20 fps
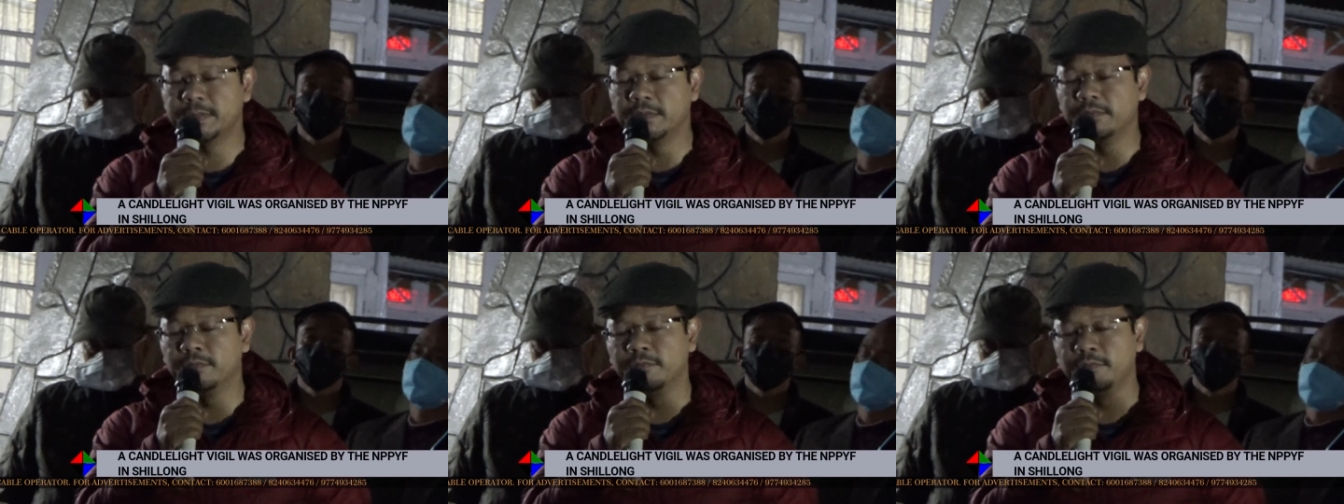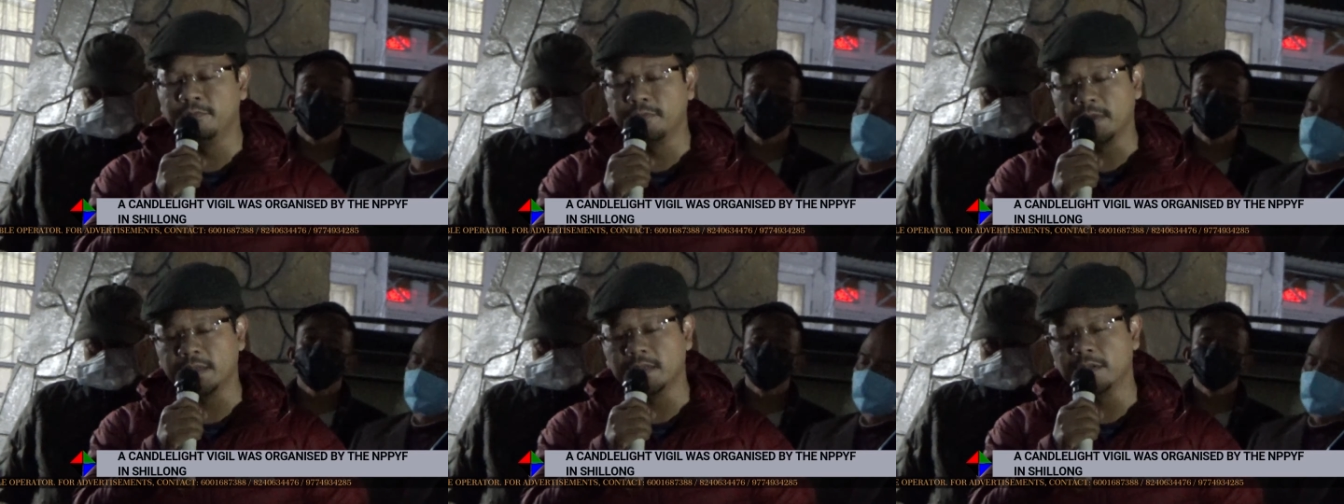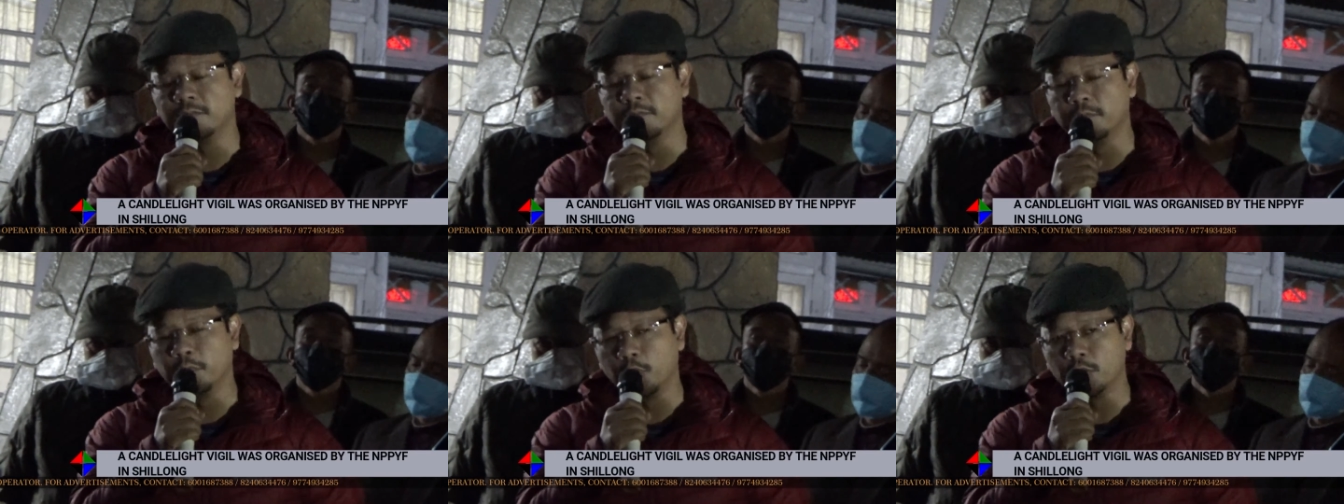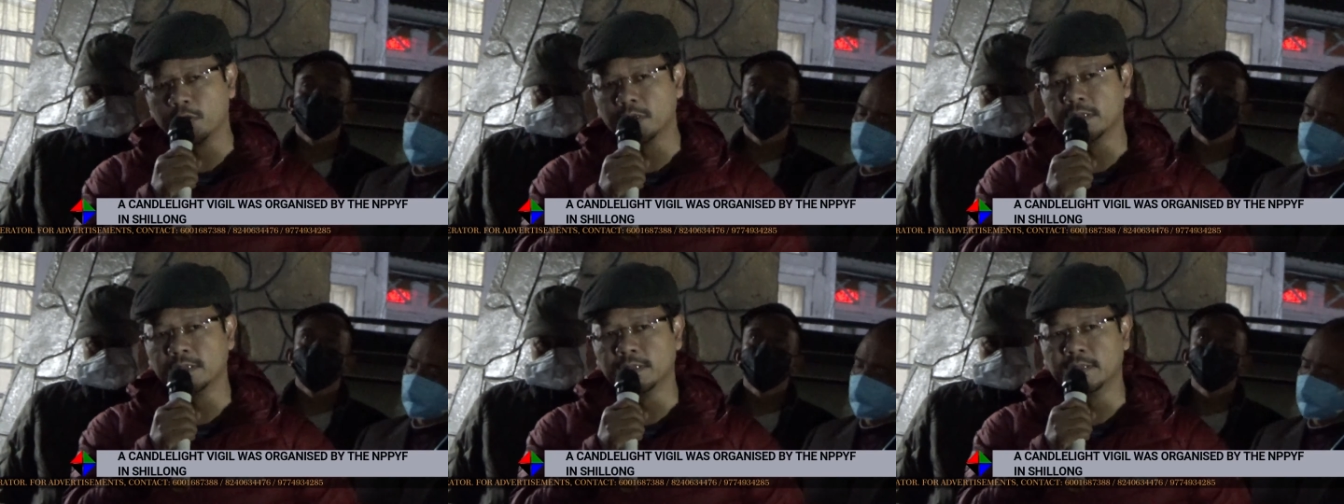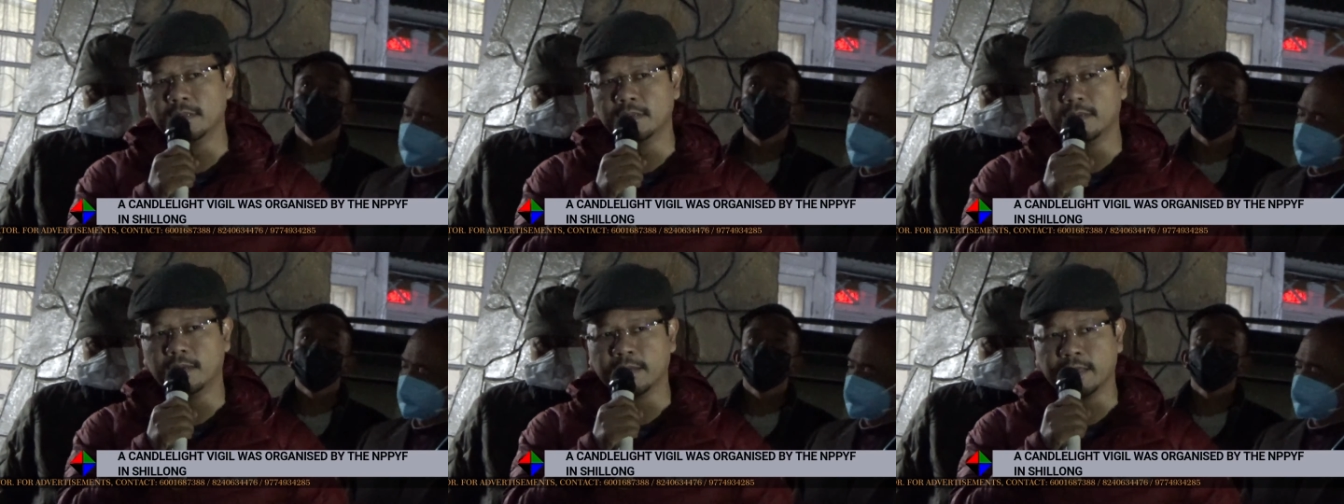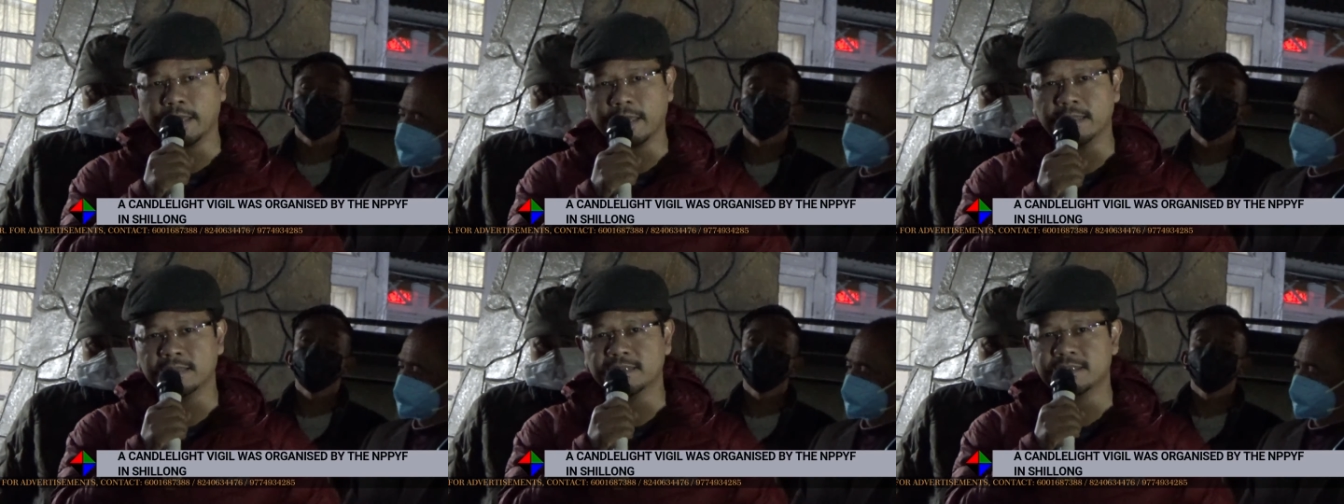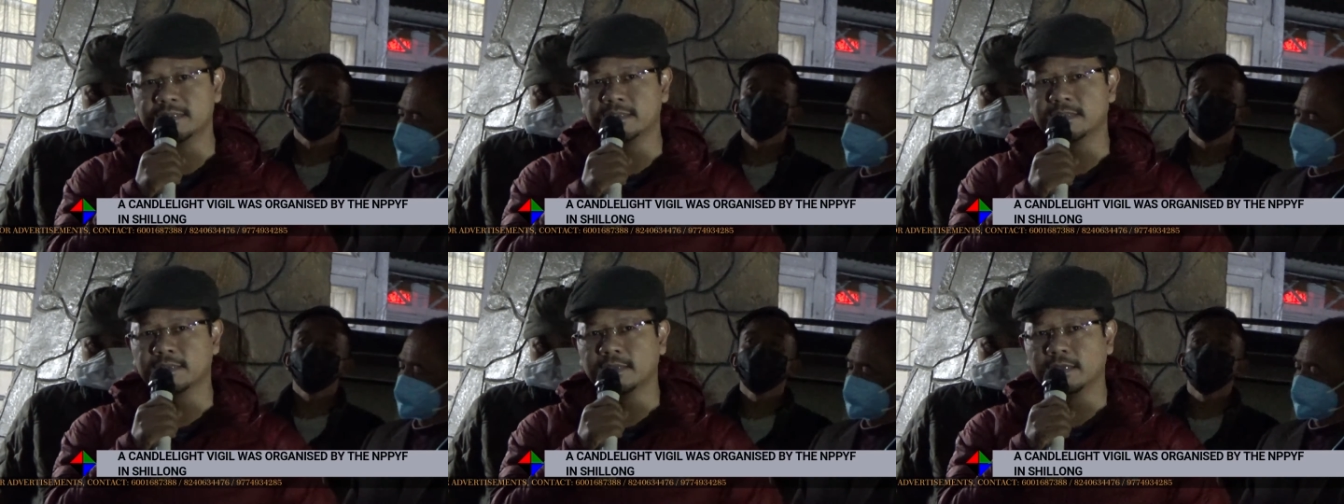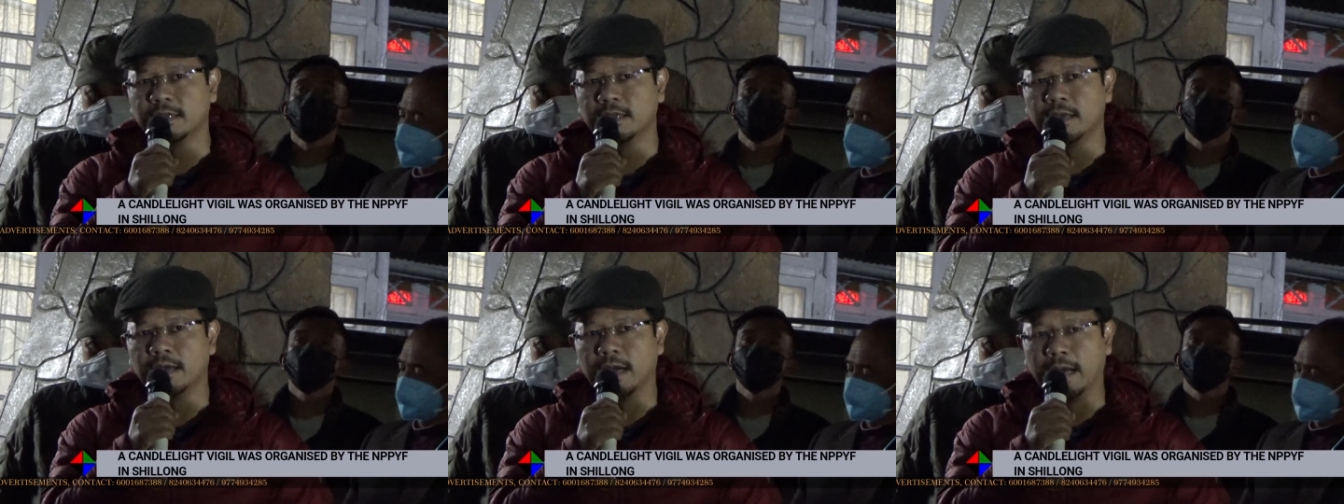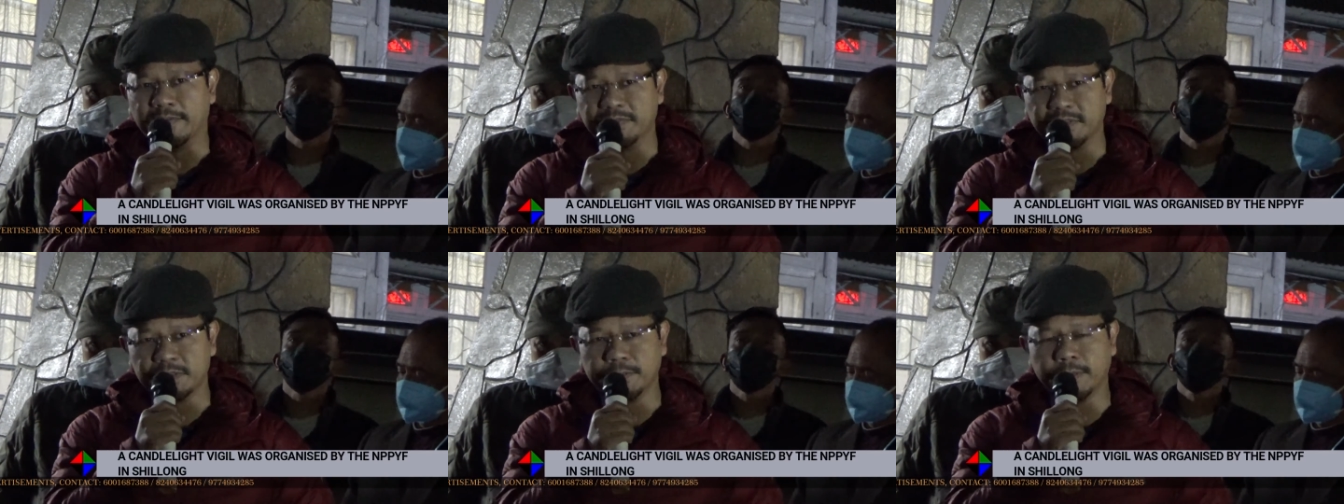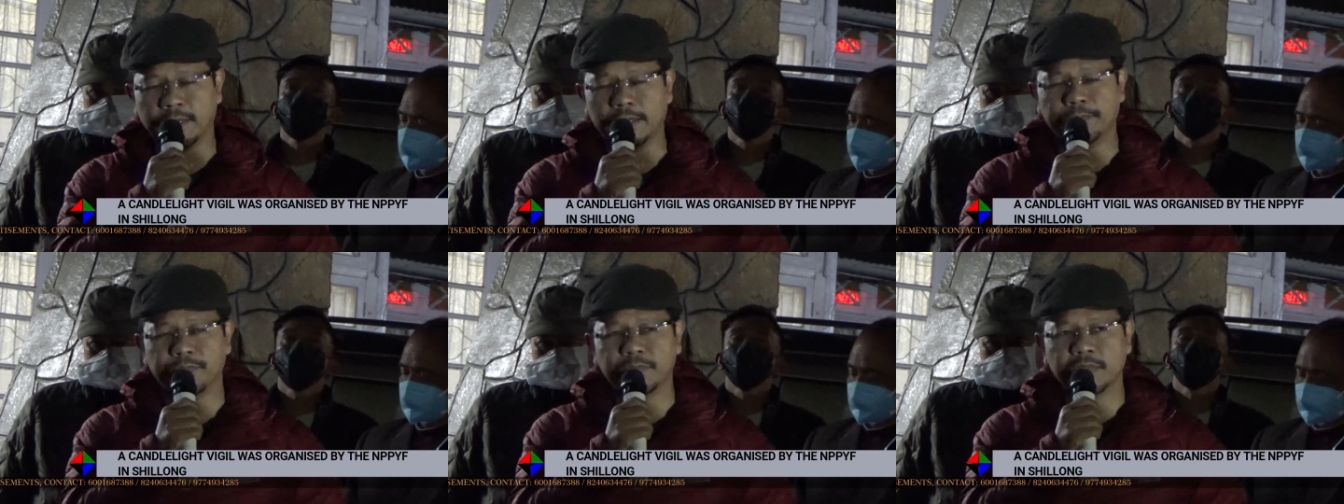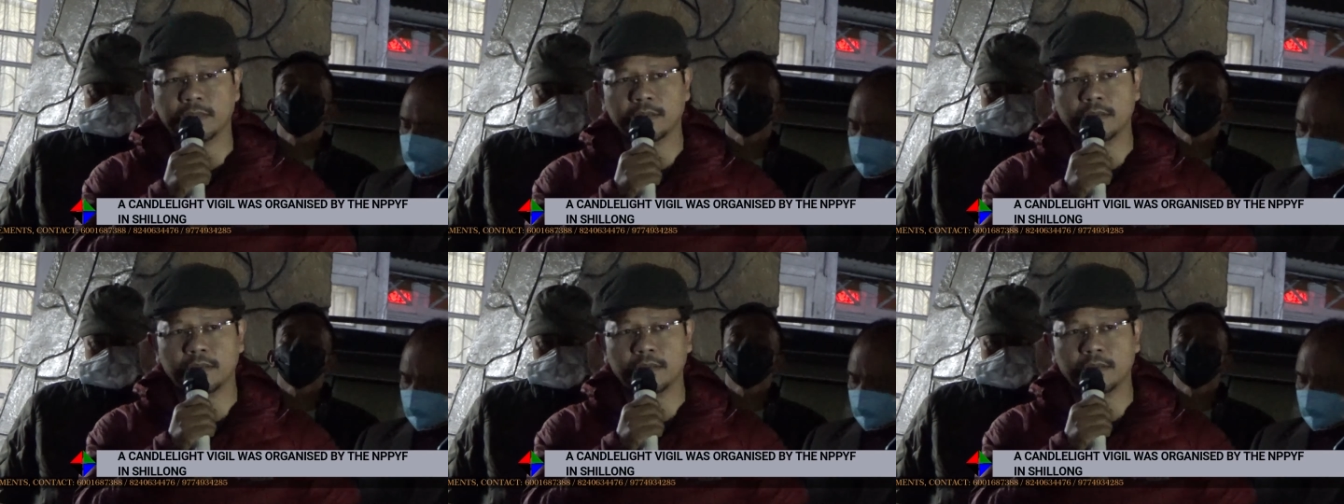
been very vocal against AFSPA.